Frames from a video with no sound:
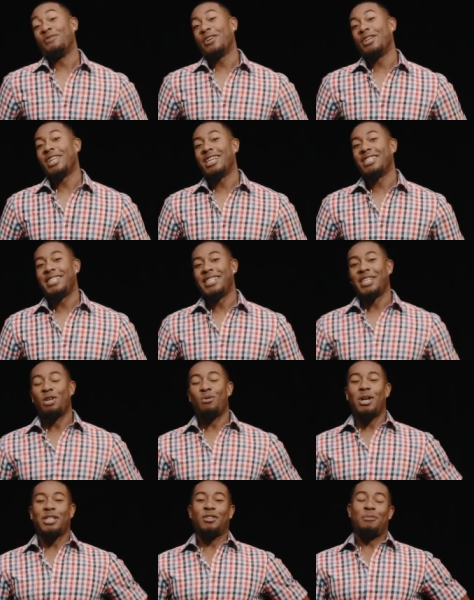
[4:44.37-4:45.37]
the very last day that I
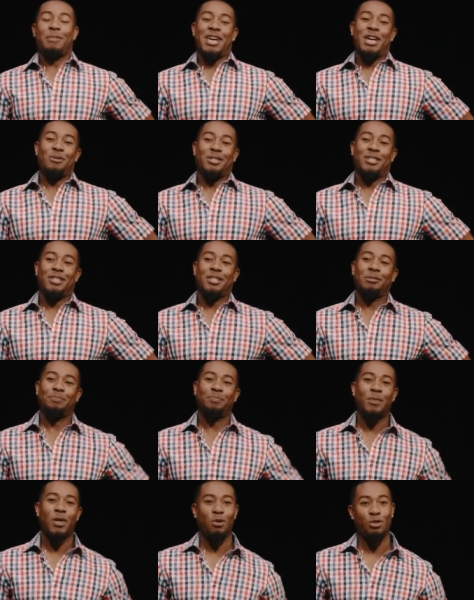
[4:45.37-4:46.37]
walked out of my house.
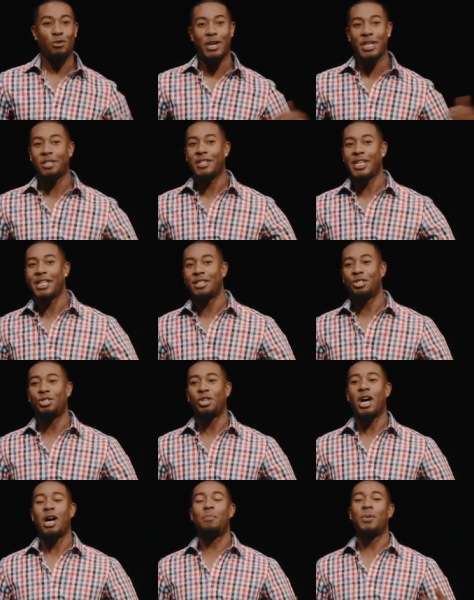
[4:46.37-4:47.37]
It was a regular day at the
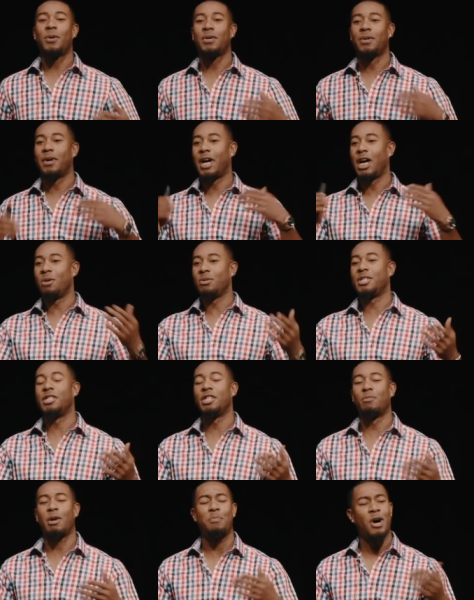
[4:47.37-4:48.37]
shop. I was in
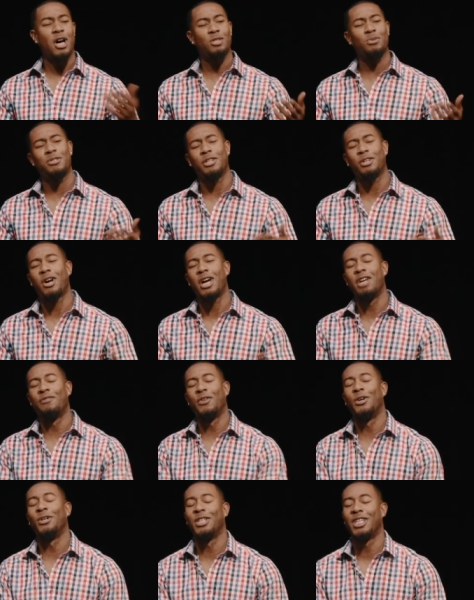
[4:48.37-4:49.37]
there, my boss was there kind of
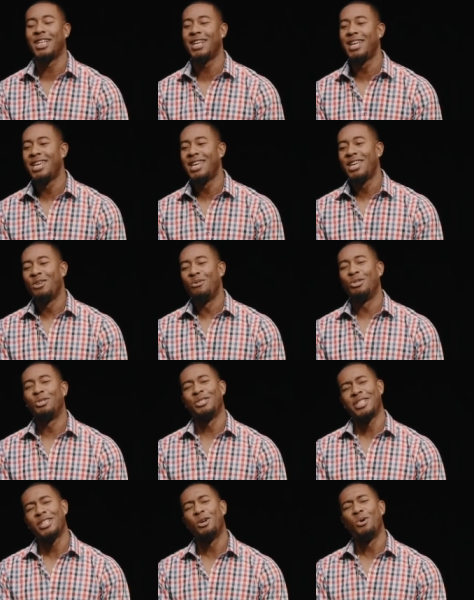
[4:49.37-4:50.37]
early, which
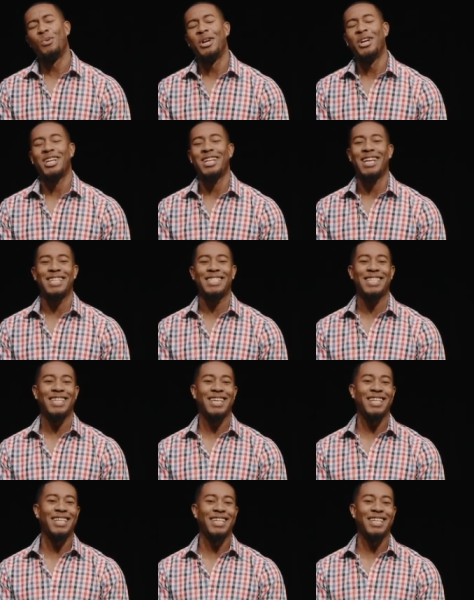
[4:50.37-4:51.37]
was a little weird, and I
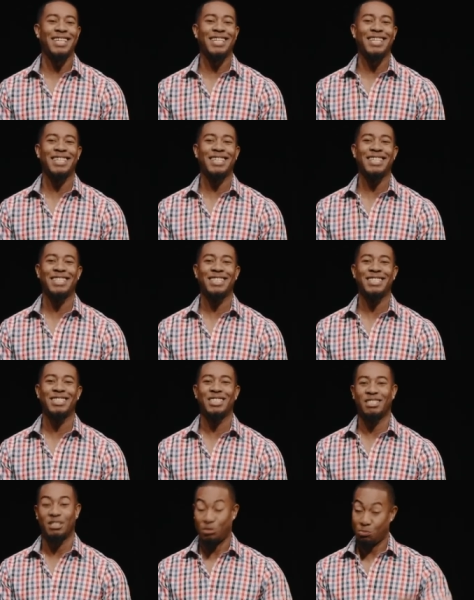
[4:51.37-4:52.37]
said,
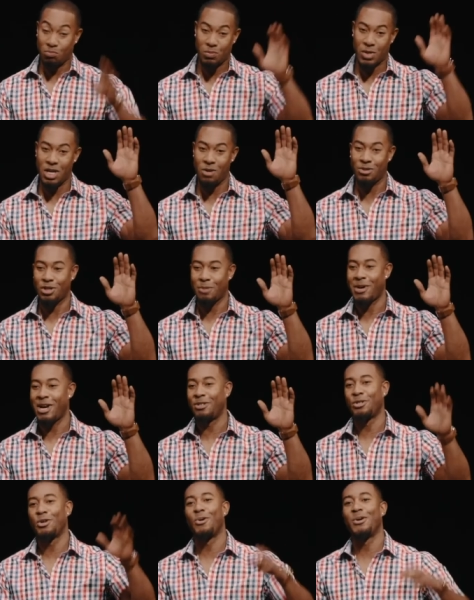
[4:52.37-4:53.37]
hey, what's up,
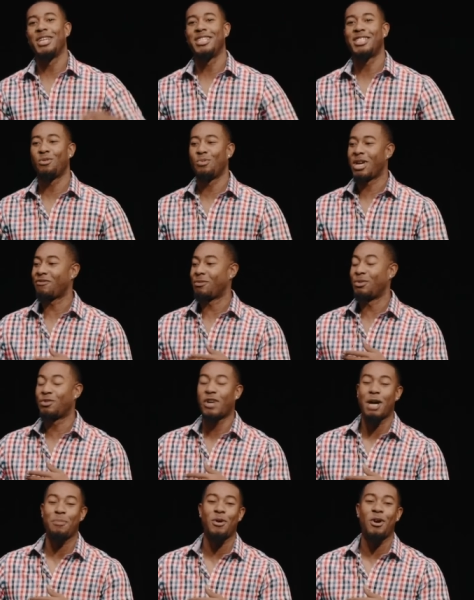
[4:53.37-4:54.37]
how's it going? He said, we have some
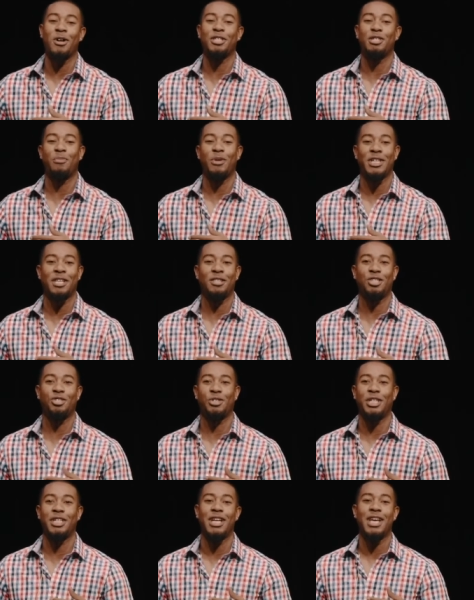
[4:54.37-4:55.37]
scrap cars to bring down the
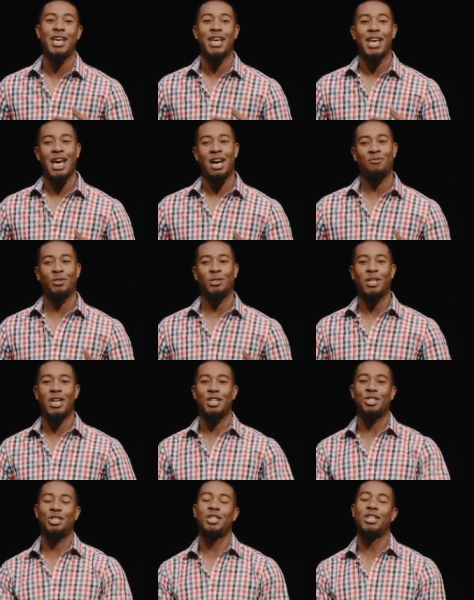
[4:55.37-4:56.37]
street after
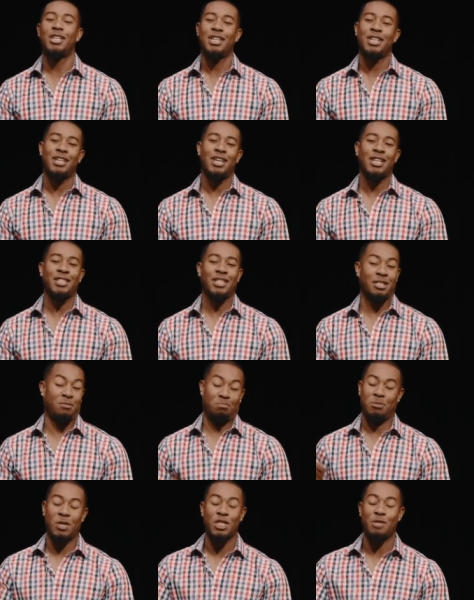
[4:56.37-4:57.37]
lunch. I
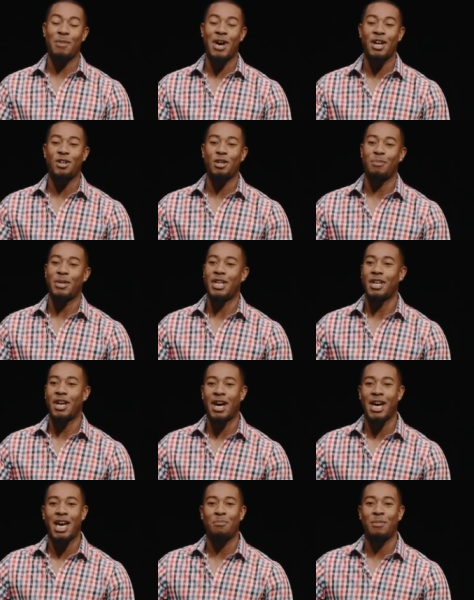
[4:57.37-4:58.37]
said, doesn't matter to me,
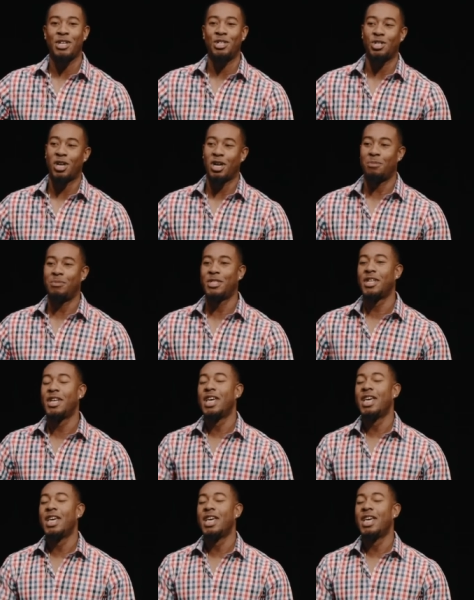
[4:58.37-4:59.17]
I had my jobs